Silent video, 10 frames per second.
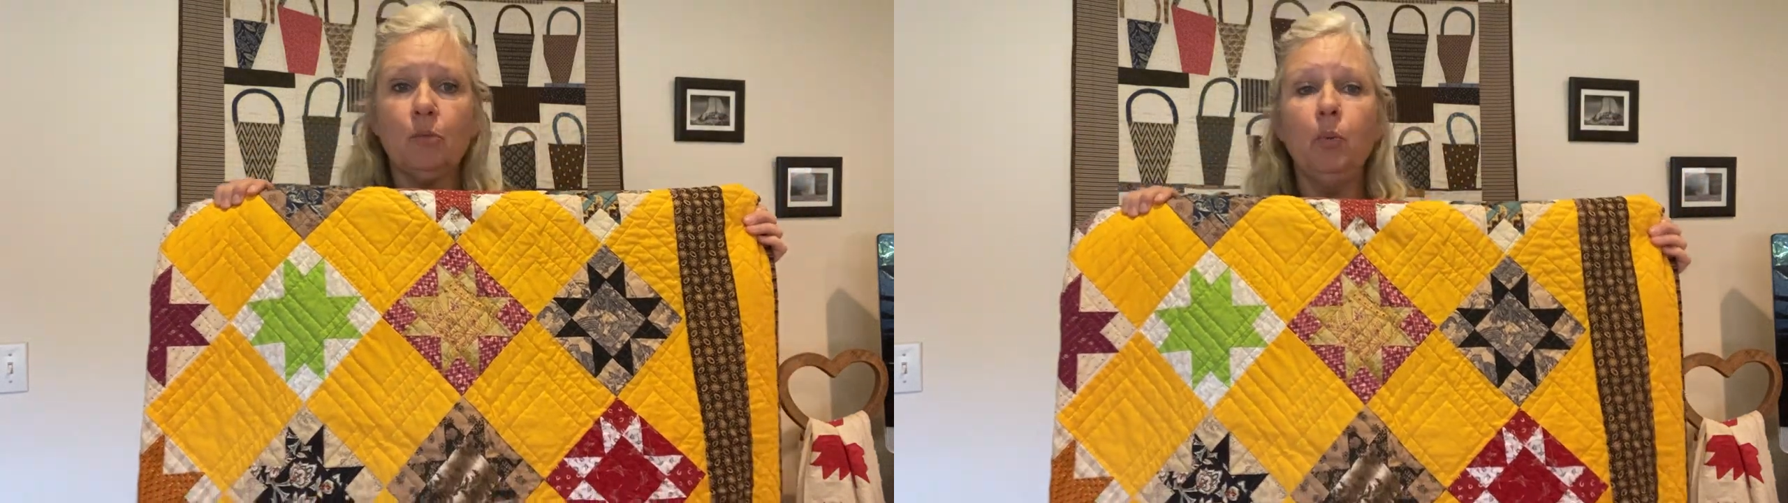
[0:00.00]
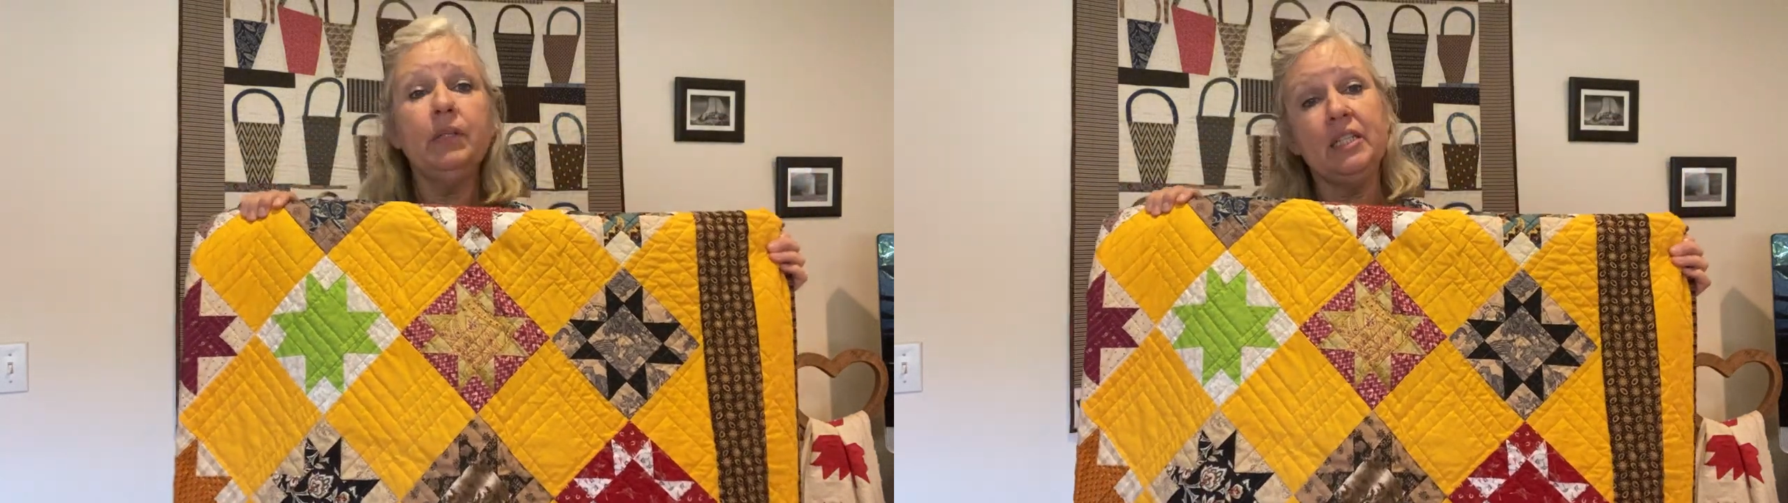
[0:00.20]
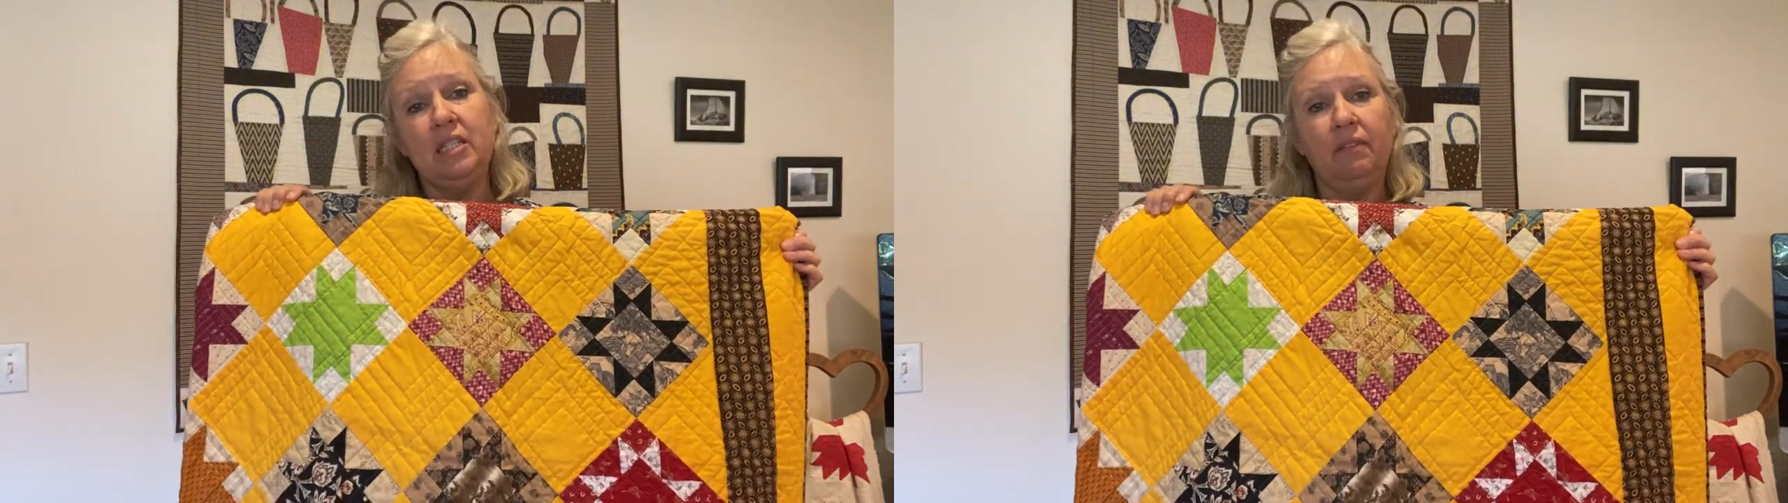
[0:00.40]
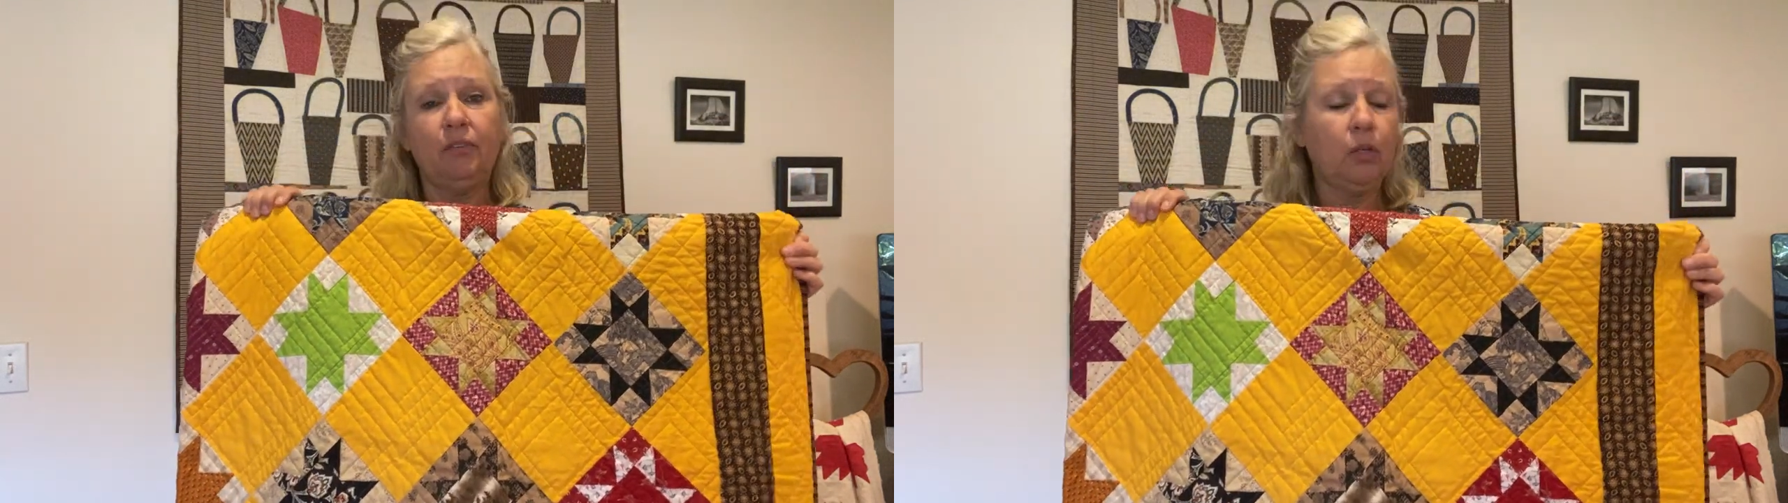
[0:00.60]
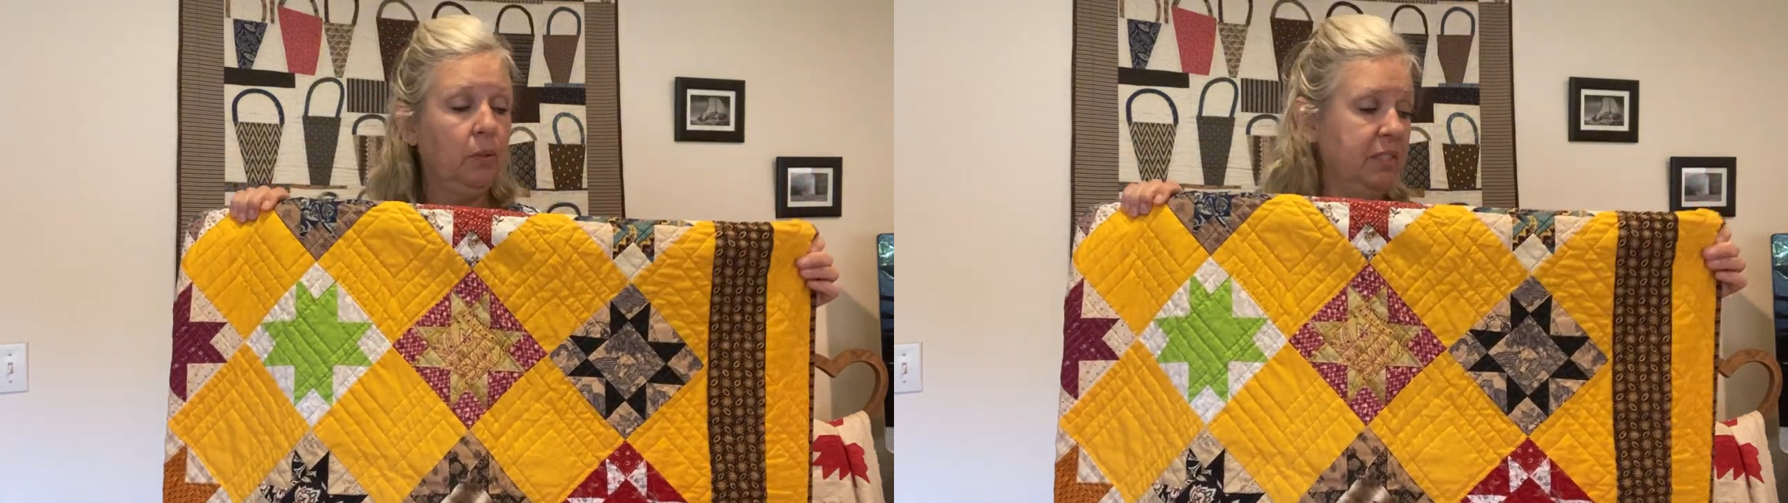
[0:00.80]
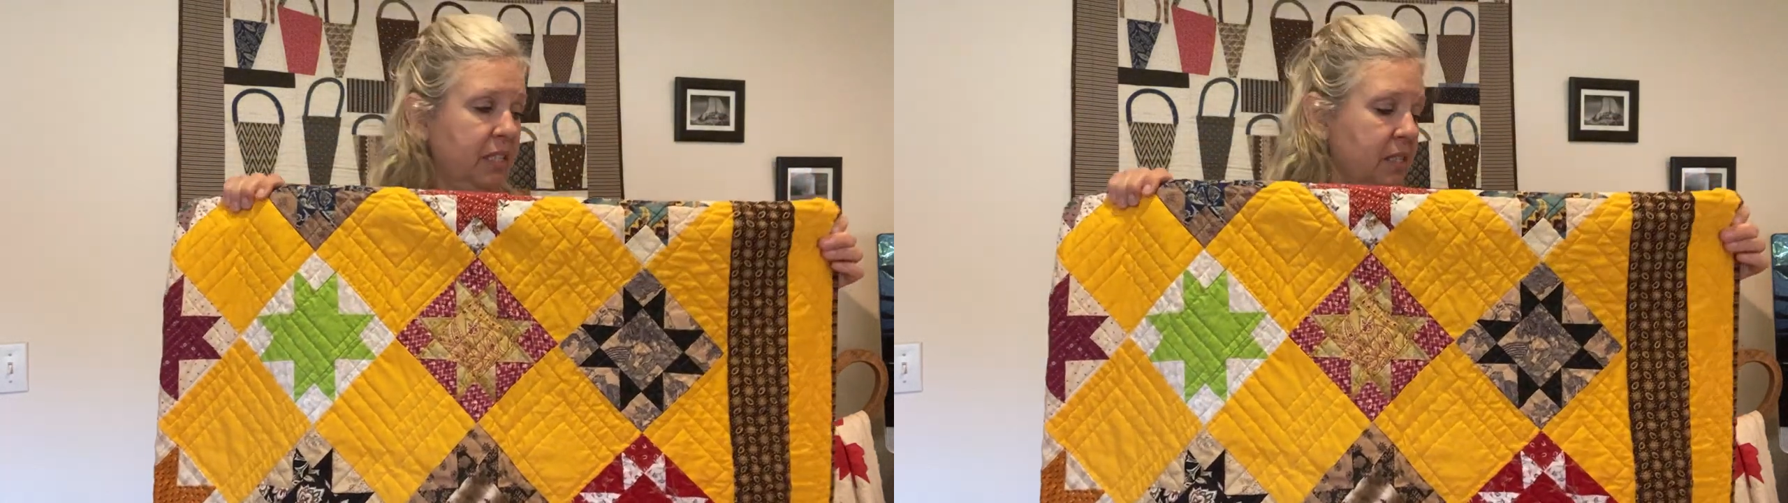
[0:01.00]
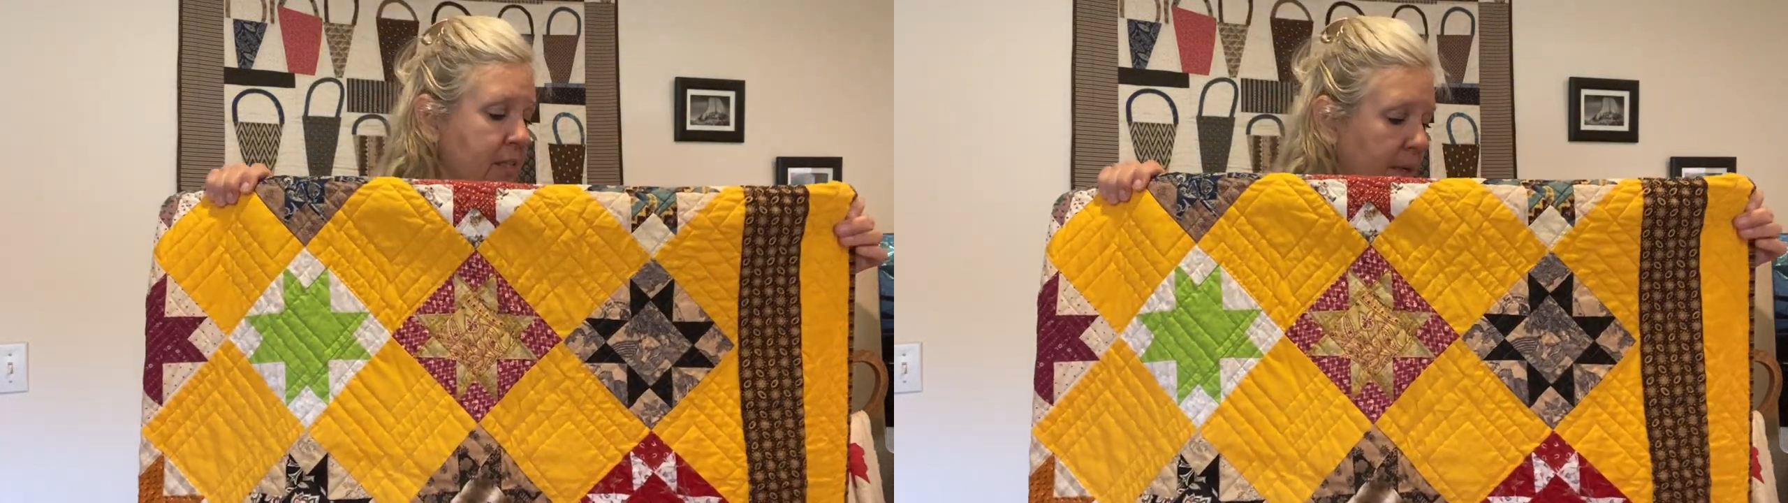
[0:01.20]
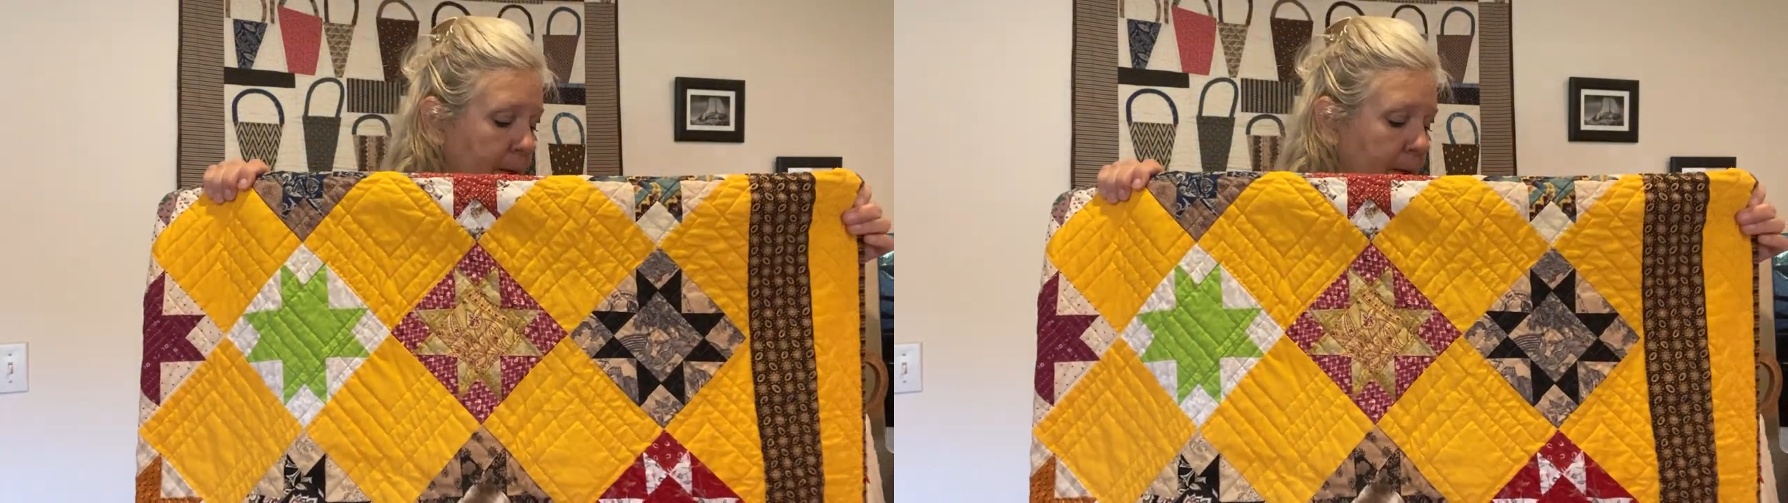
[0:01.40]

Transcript: quilting difficulties